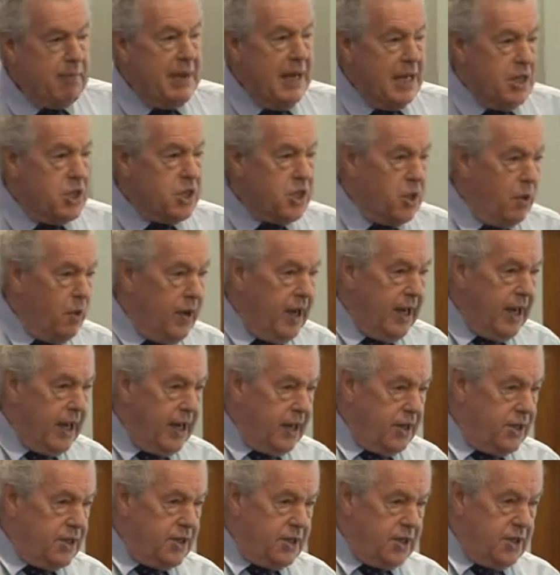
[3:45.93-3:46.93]

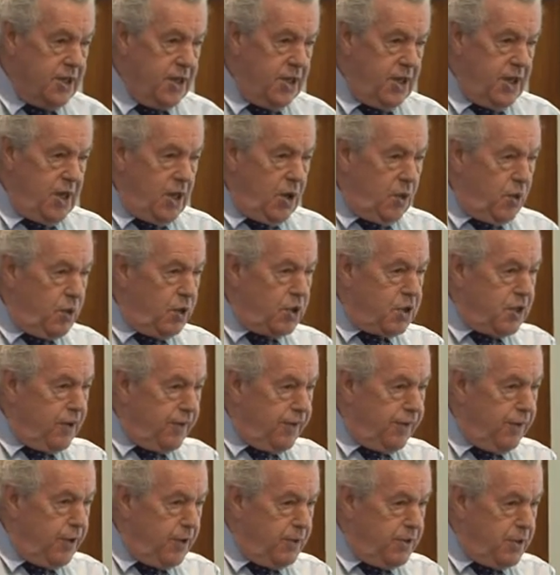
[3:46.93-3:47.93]
benzoates, which are
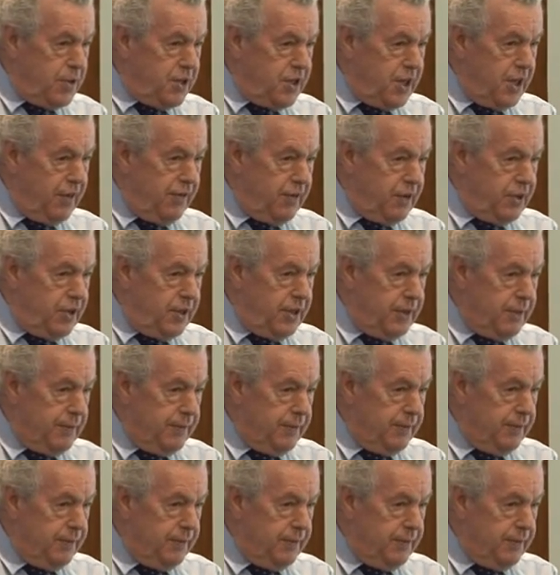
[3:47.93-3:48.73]
food preservers.